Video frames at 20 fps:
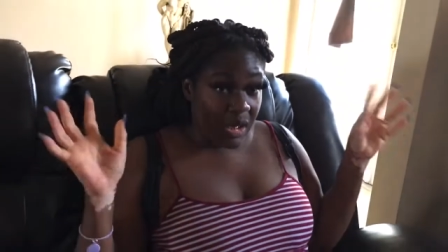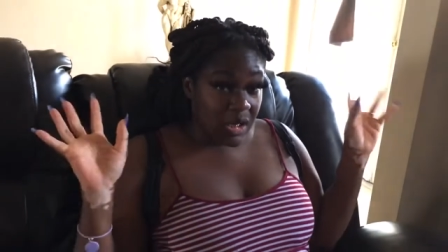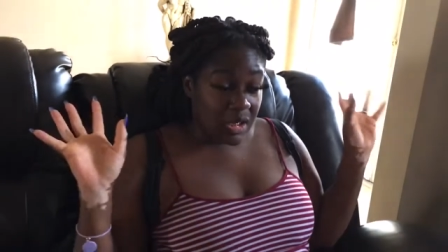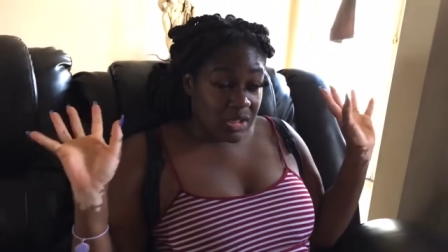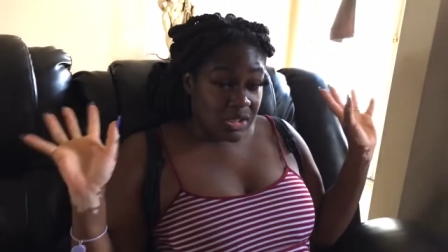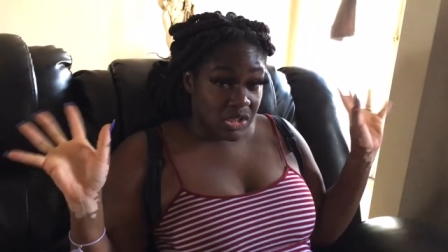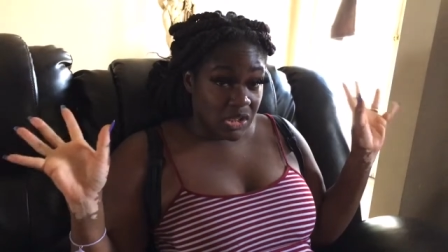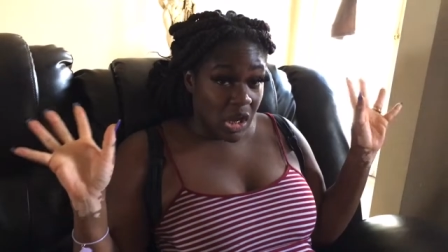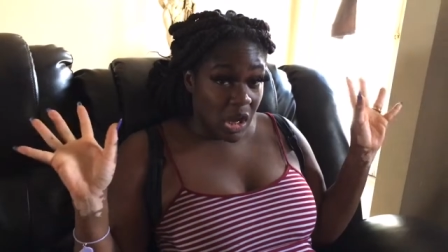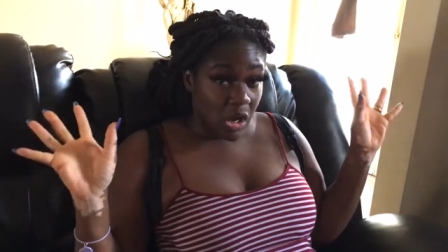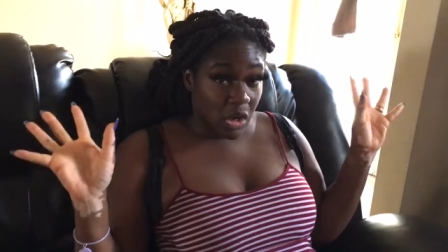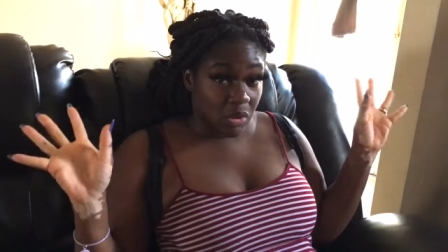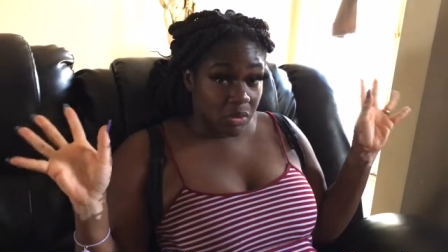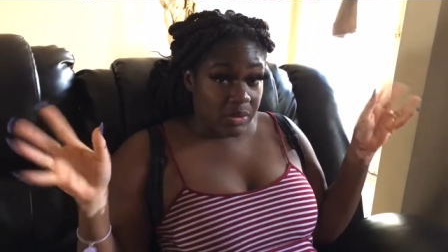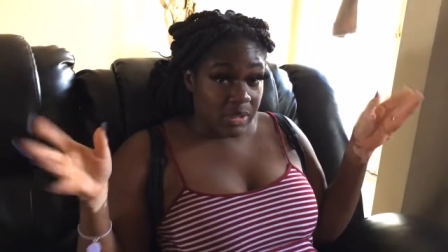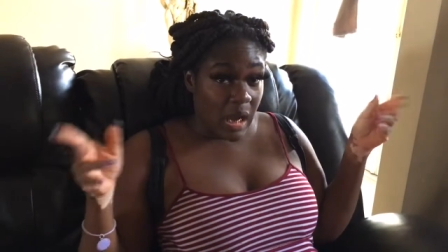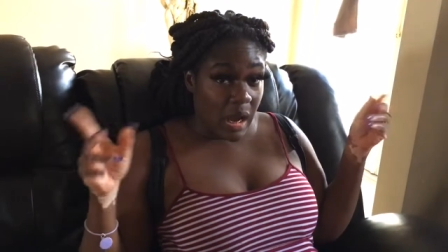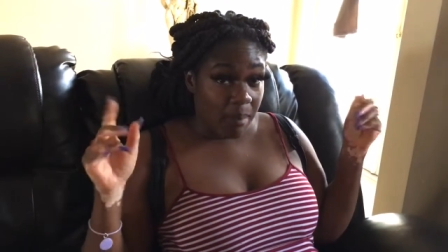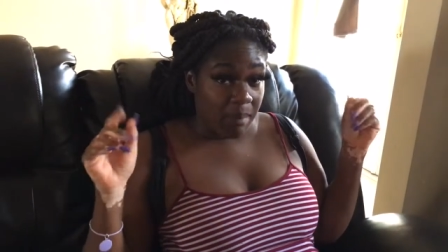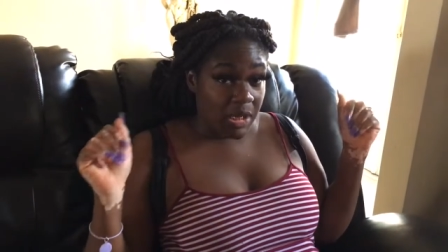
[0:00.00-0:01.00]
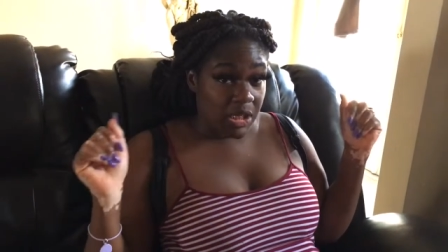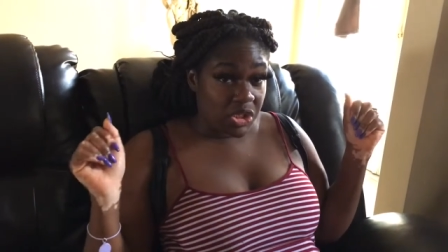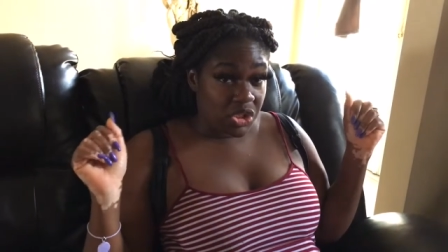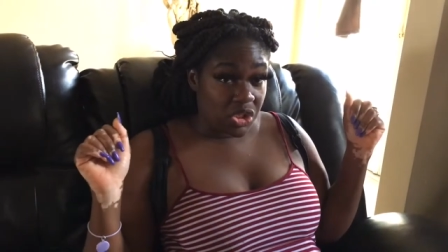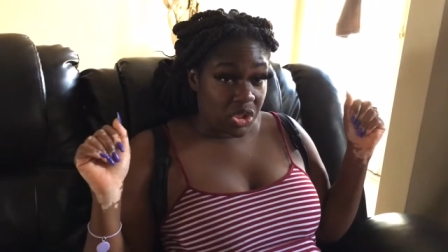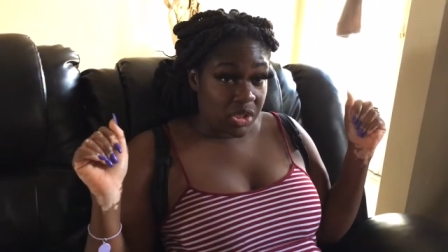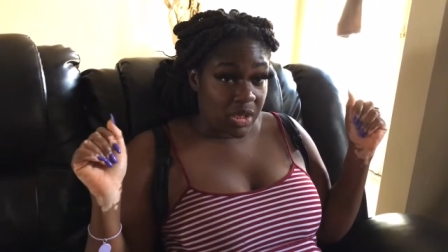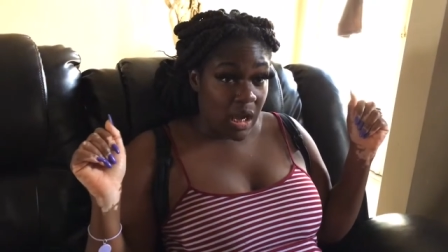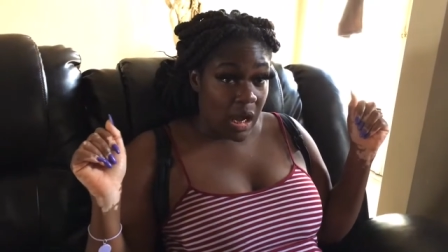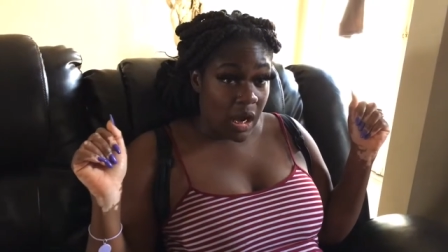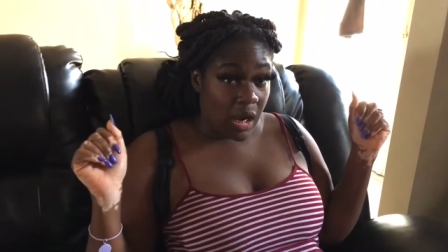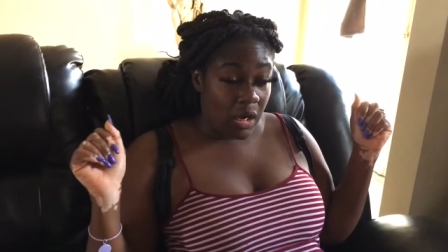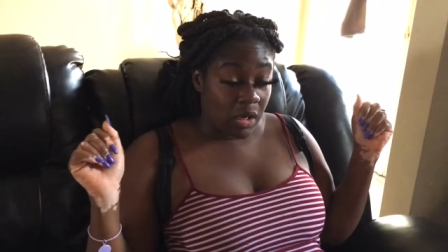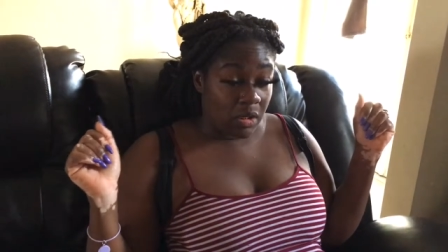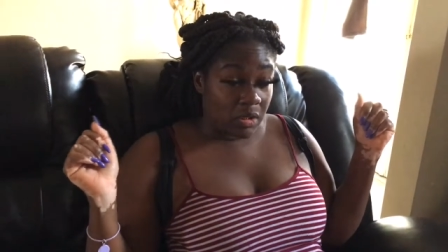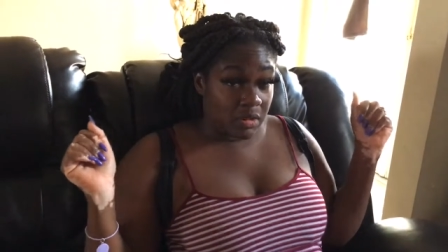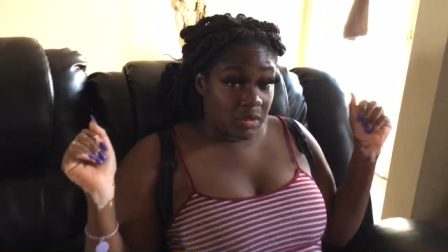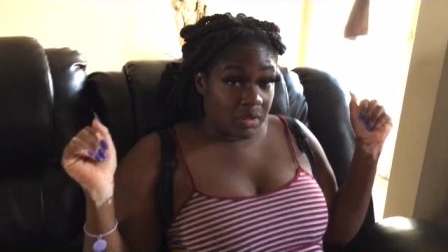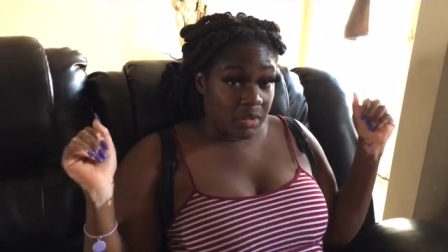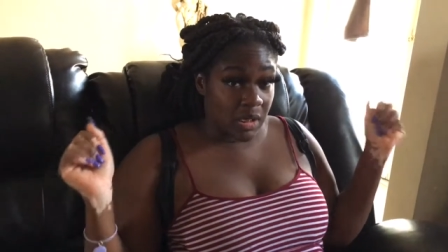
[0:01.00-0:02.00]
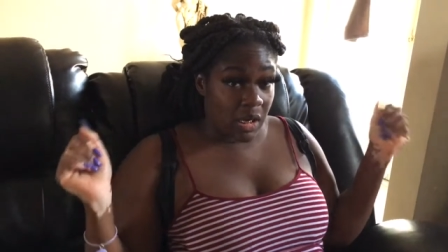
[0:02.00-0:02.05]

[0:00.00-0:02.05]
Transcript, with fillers: So y'all make sure y'all